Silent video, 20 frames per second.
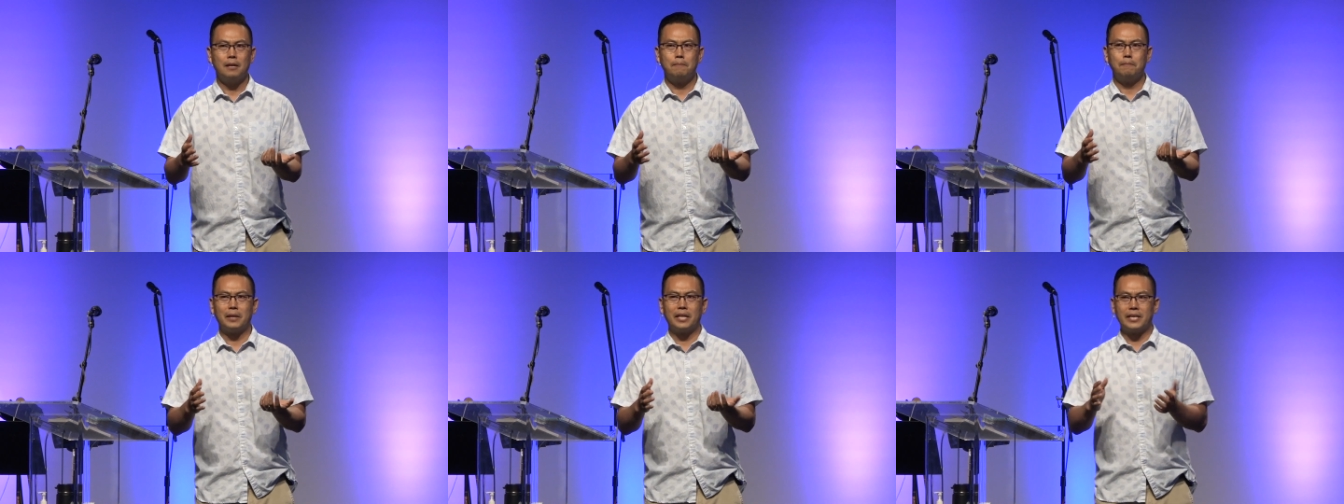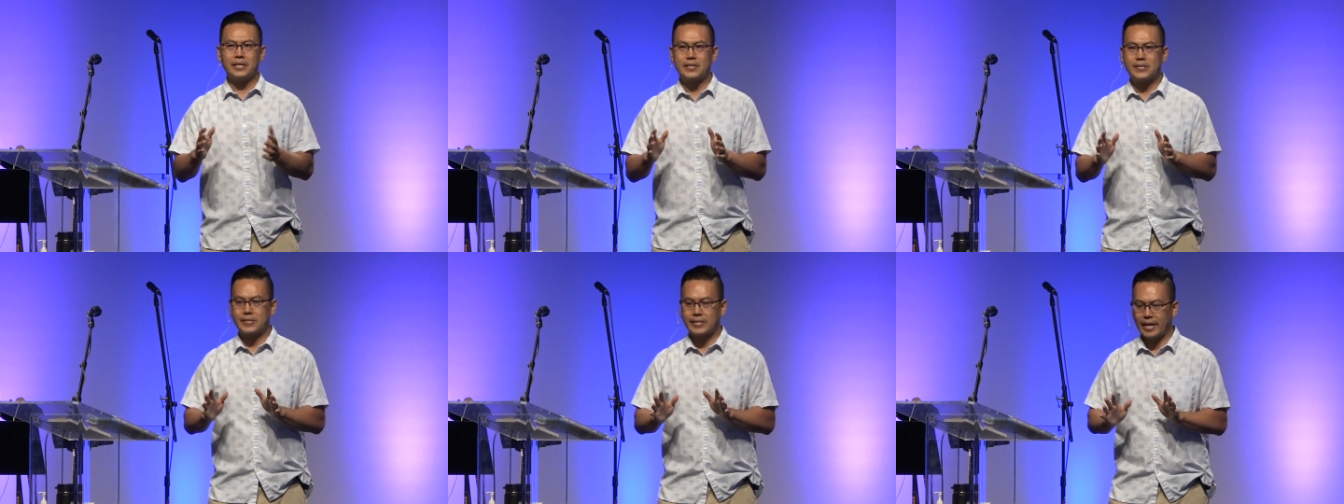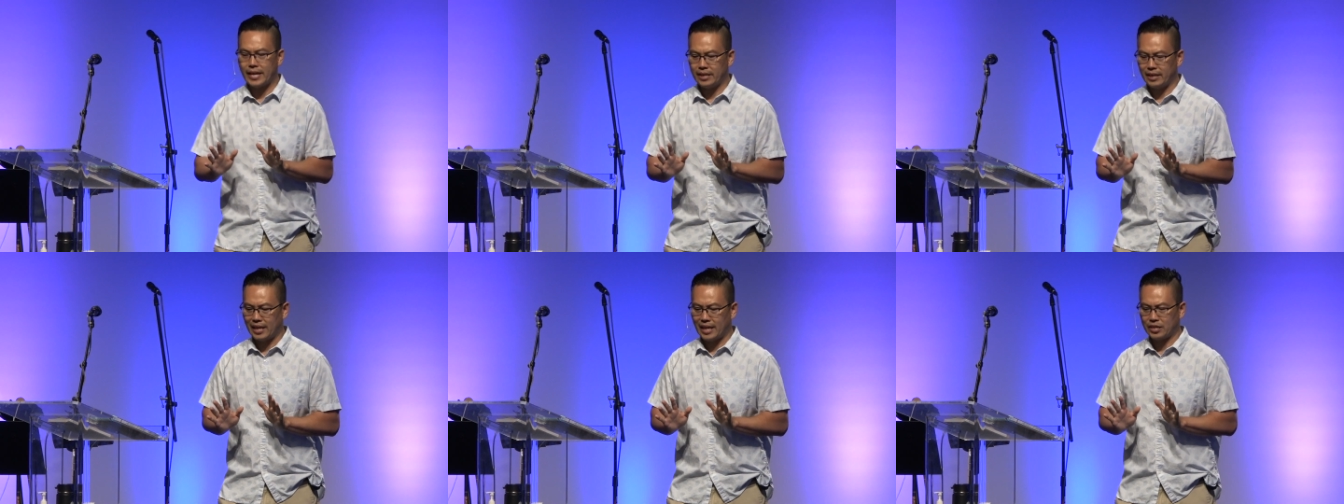But
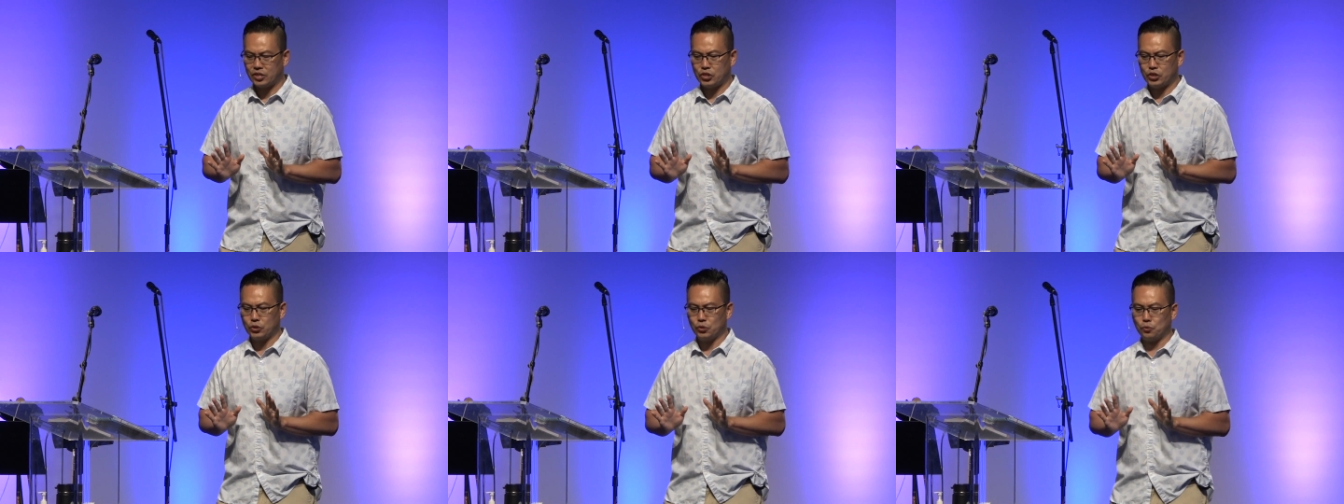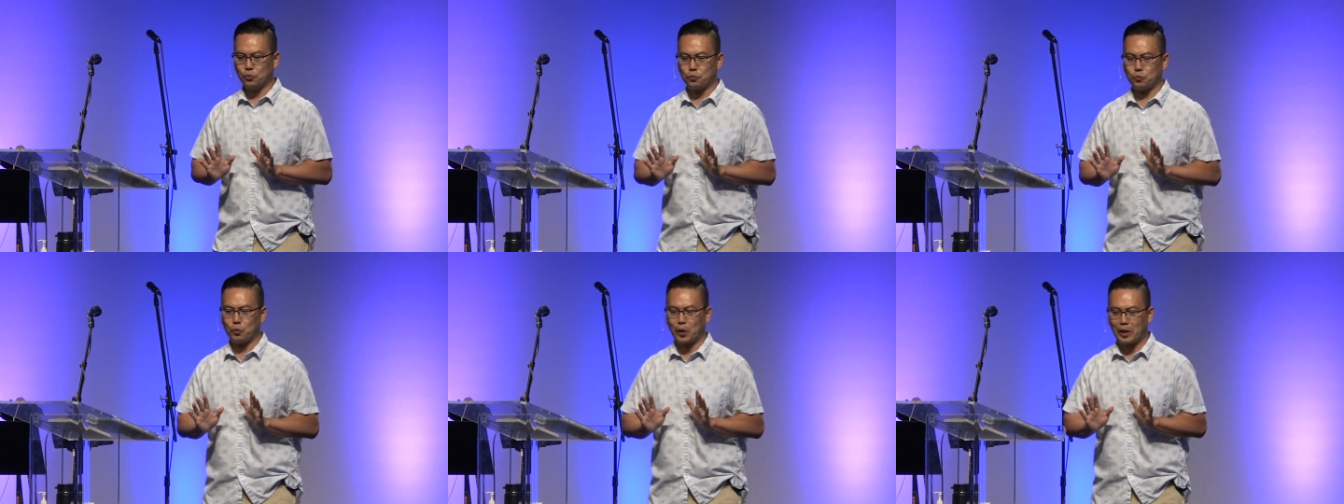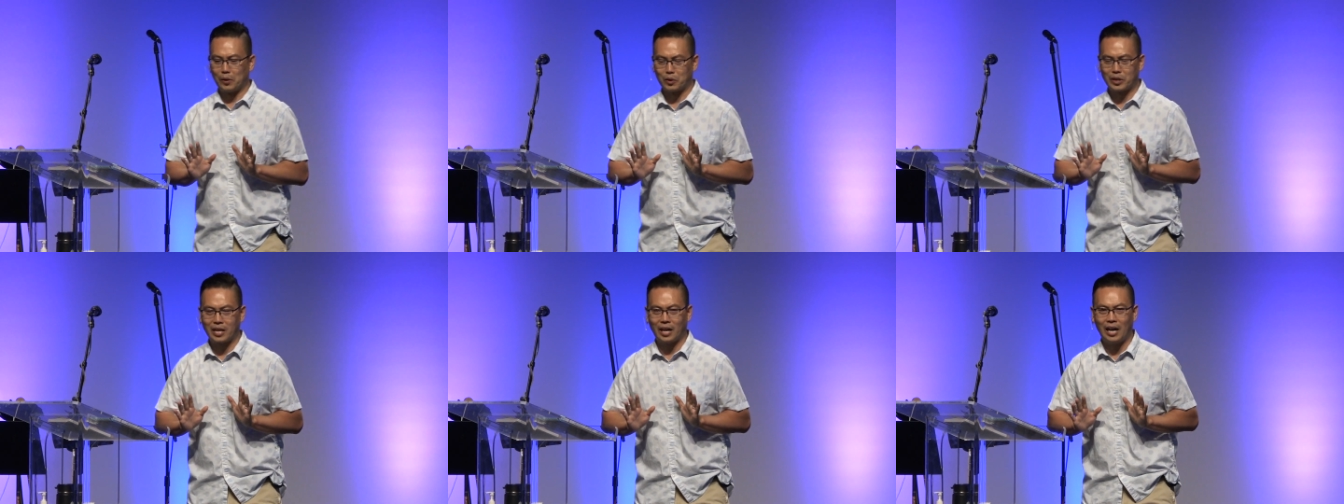instead, like to
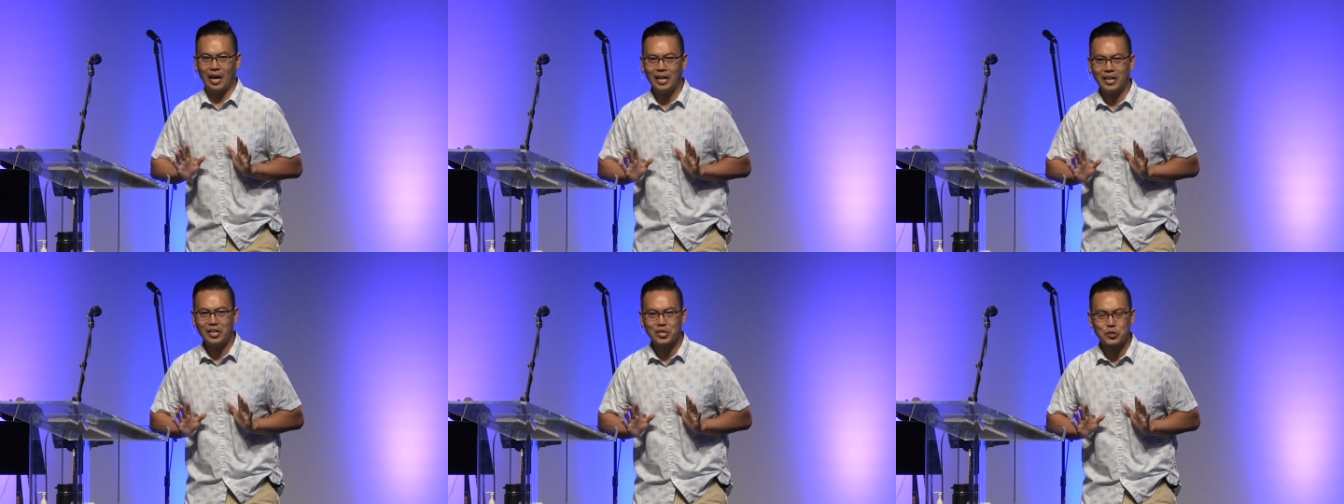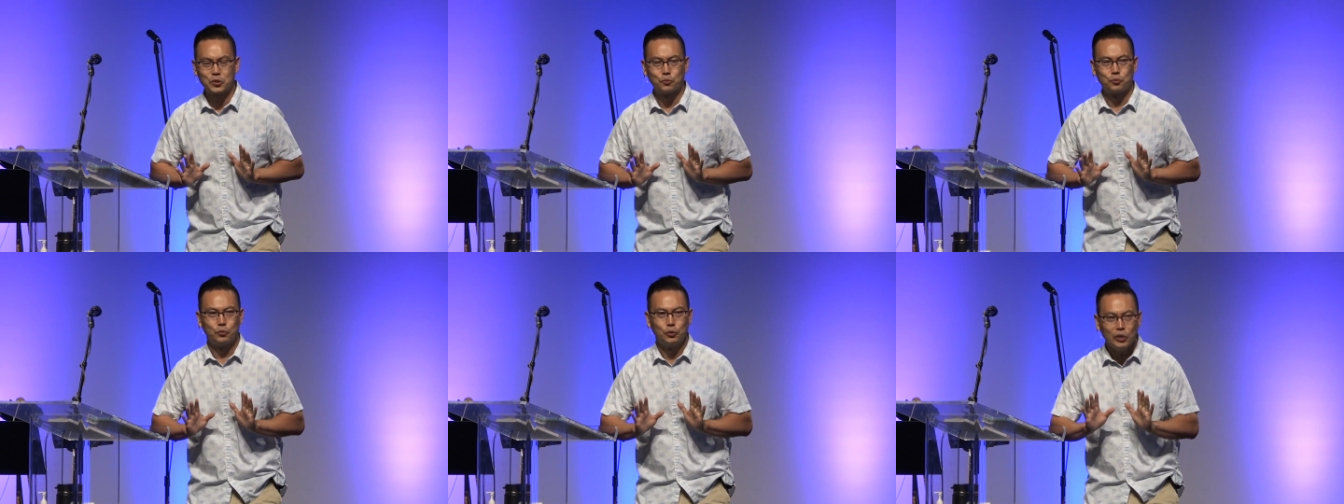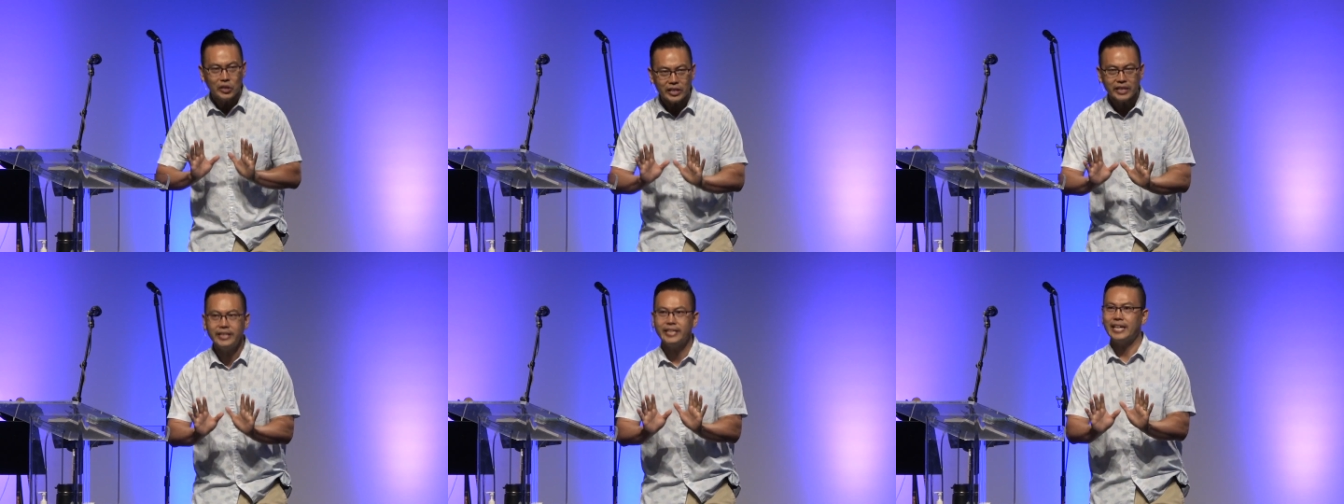where God is
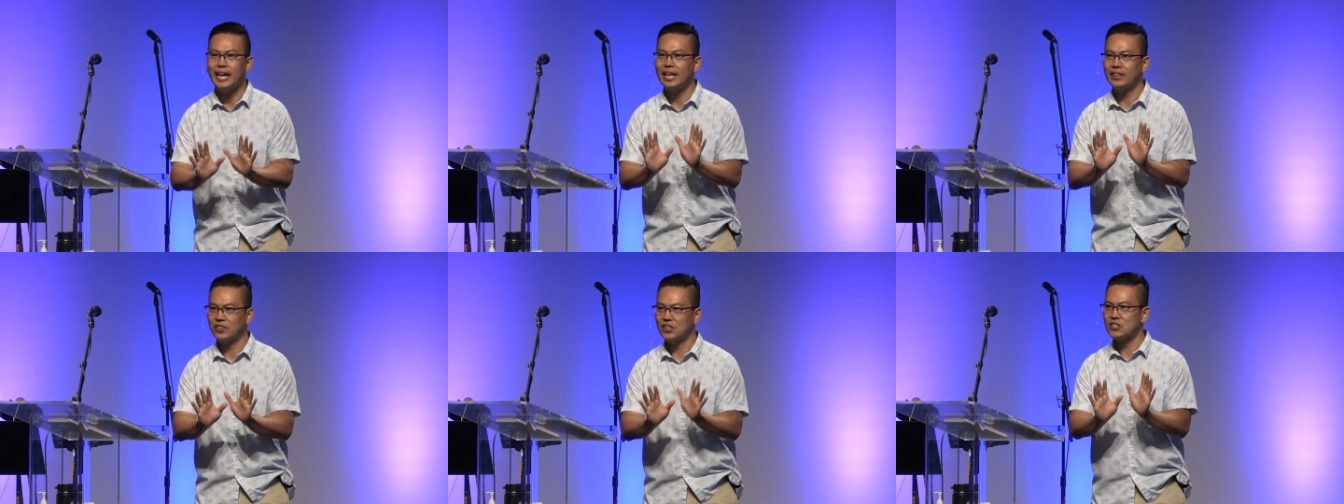really at